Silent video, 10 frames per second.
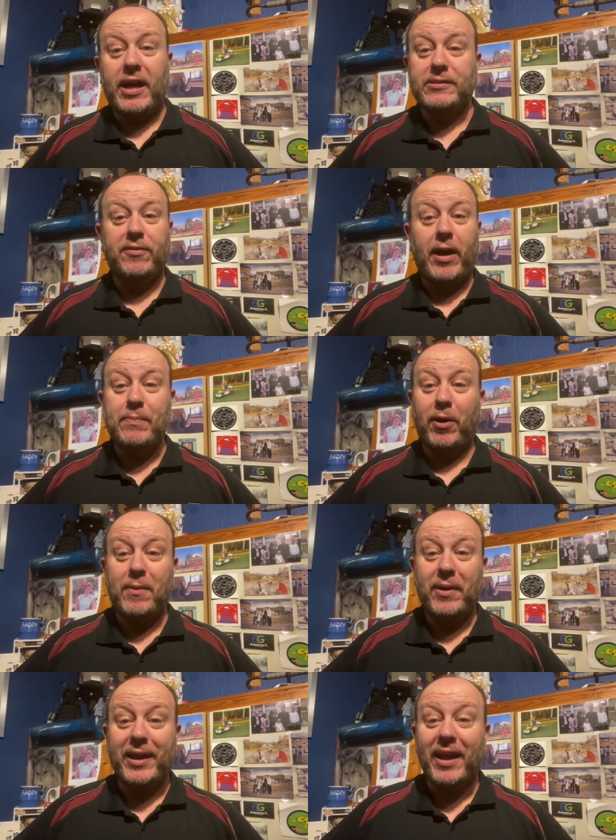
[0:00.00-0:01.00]
fine by
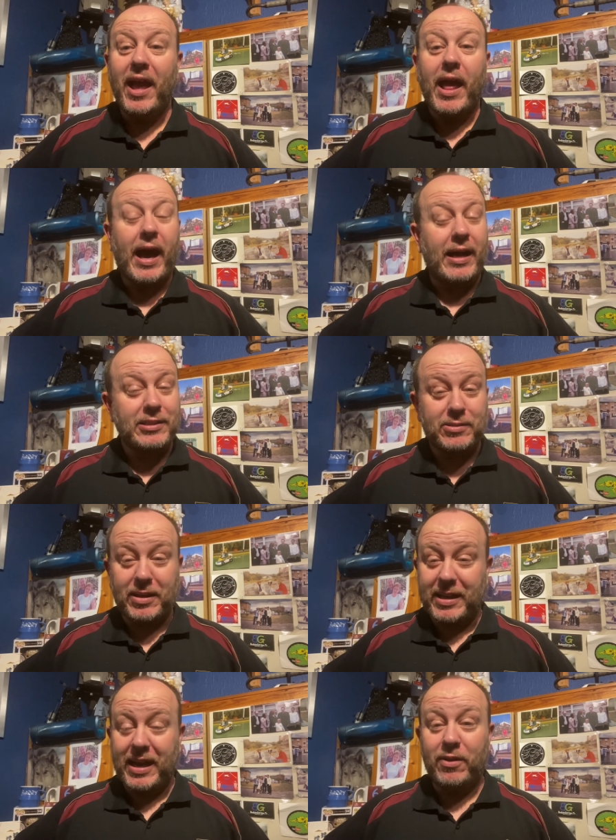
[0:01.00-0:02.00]
me. As you
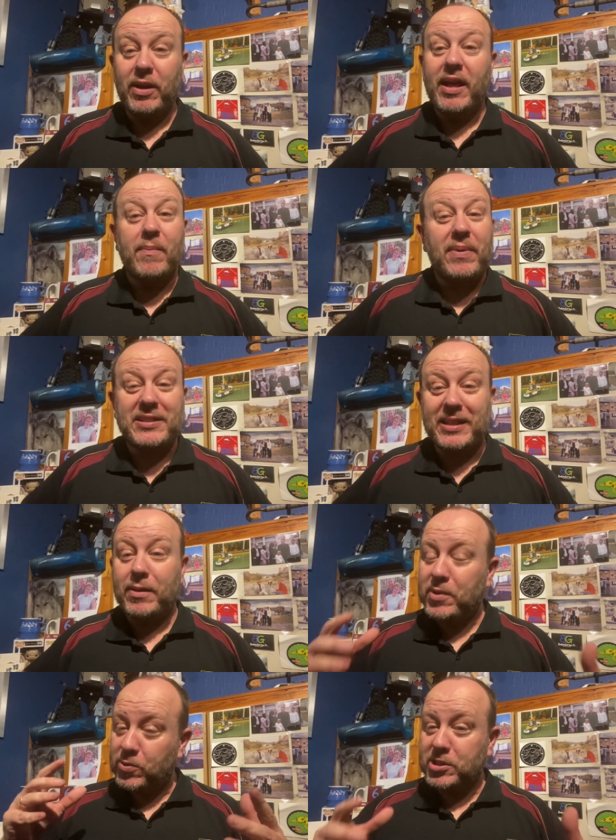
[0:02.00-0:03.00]
know, but it still
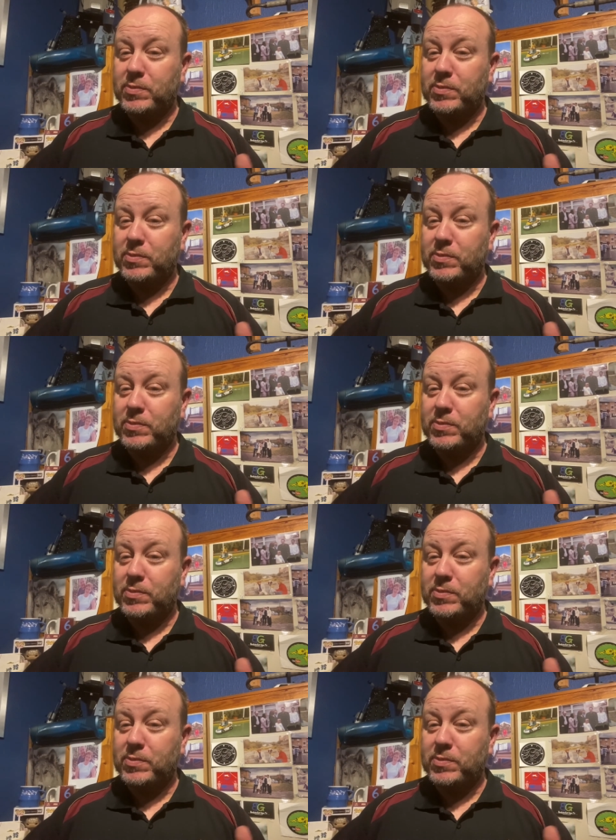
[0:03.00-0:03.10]
amuses me.